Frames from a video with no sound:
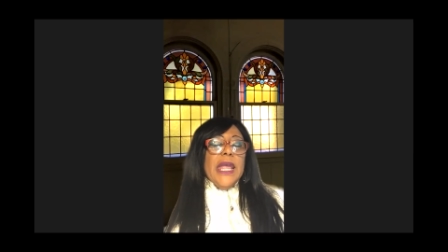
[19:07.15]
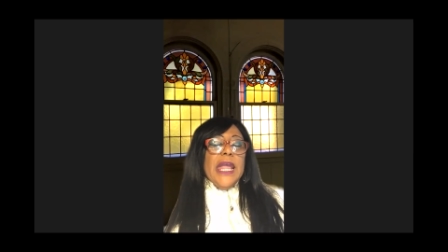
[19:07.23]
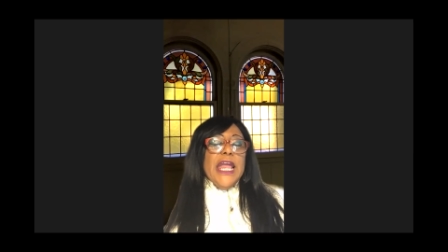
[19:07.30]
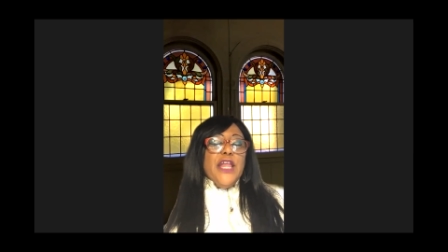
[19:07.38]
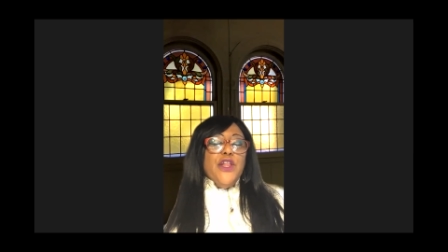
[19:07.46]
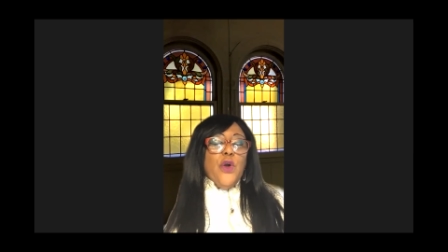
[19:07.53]

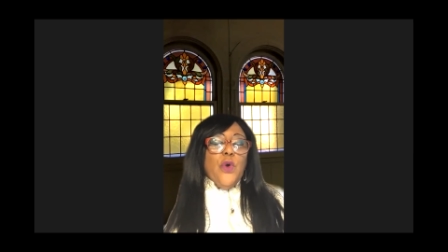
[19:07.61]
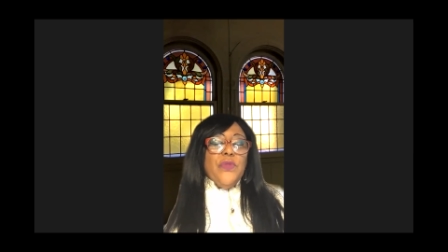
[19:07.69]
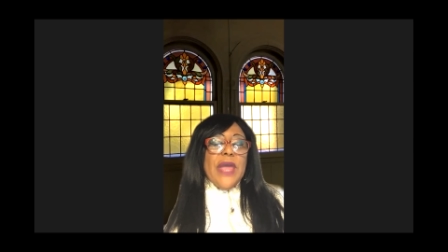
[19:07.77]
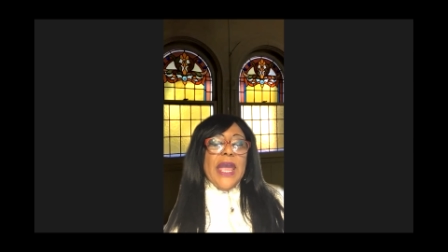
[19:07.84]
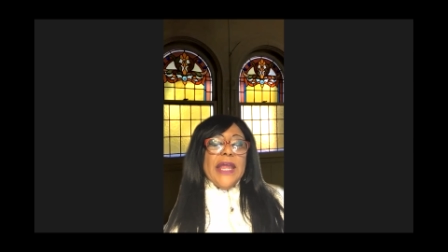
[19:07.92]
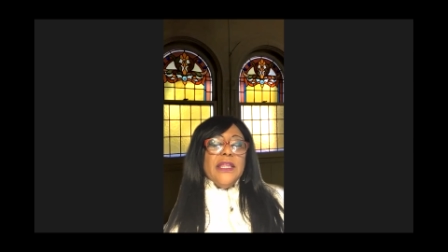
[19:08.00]
He knew
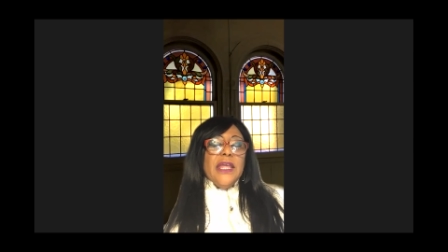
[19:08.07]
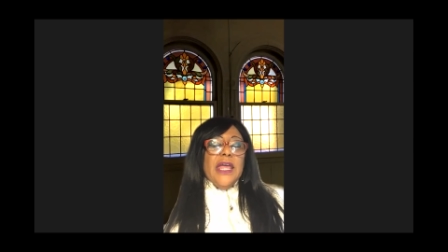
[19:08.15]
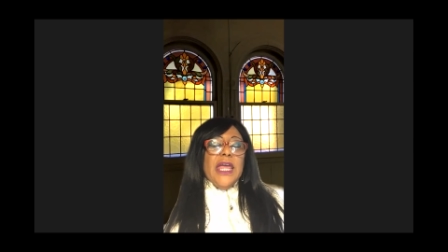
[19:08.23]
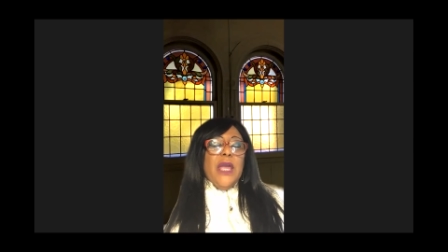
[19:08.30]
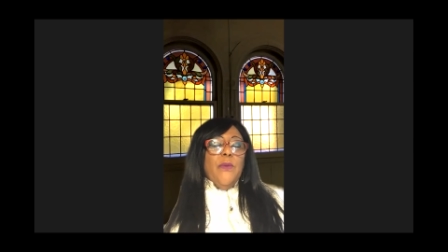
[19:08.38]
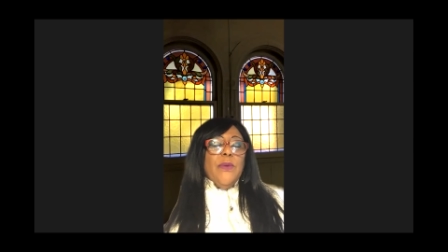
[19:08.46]
that
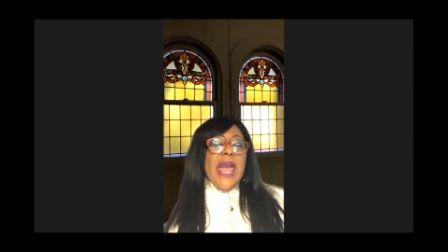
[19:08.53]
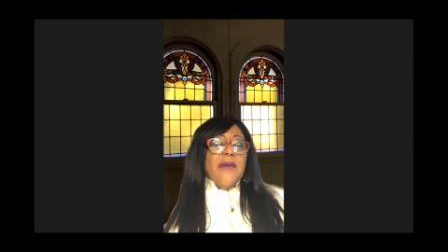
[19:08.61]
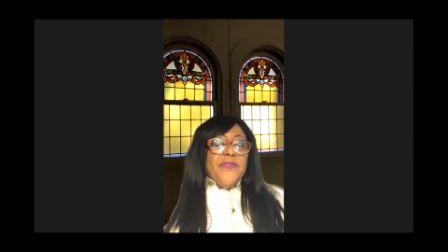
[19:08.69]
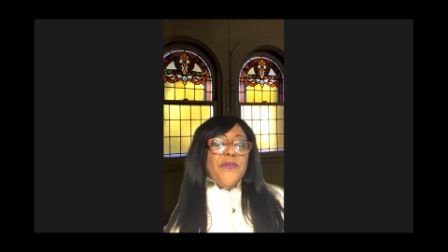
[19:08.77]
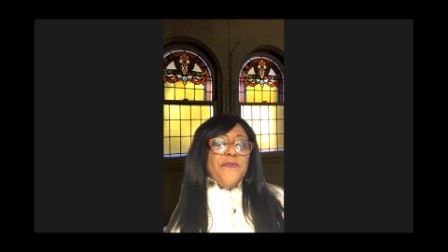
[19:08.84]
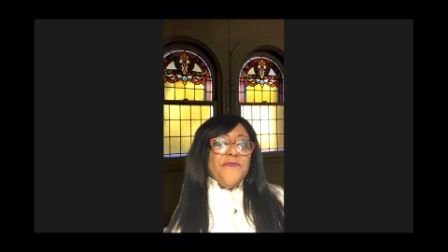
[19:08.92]
he would
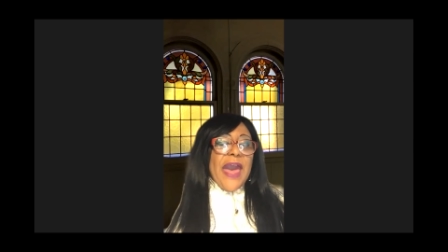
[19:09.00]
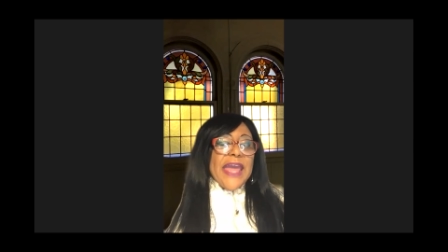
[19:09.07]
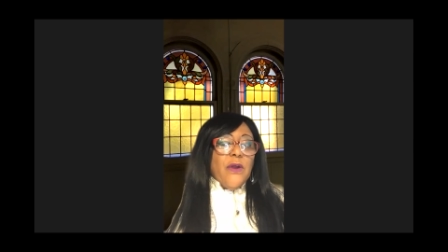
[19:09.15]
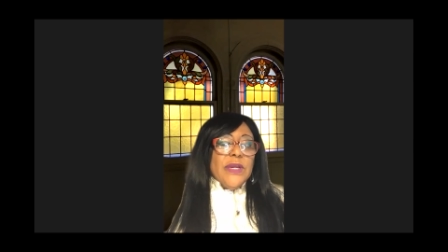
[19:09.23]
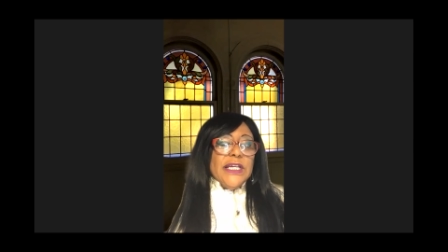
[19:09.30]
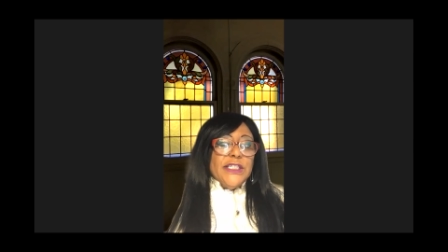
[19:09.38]
have to
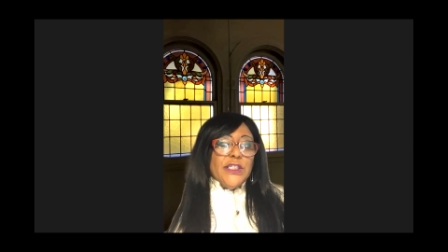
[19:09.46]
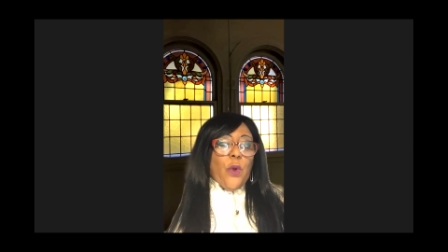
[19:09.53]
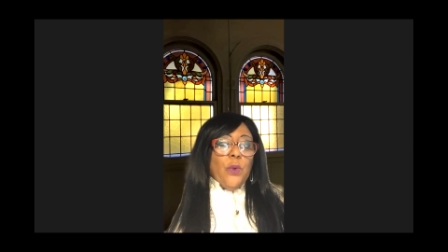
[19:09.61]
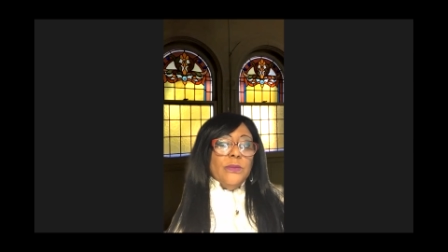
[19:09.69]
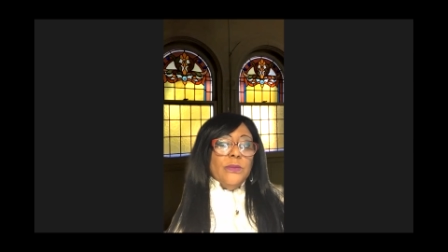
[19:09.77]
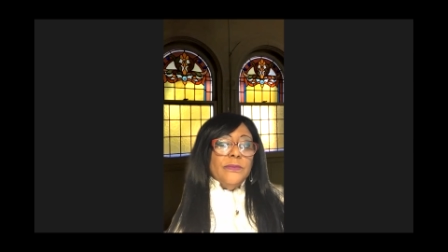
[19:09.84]
fight on his
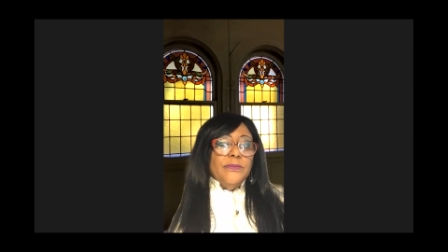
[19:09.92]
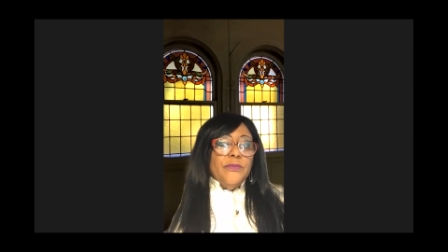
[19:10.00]
own.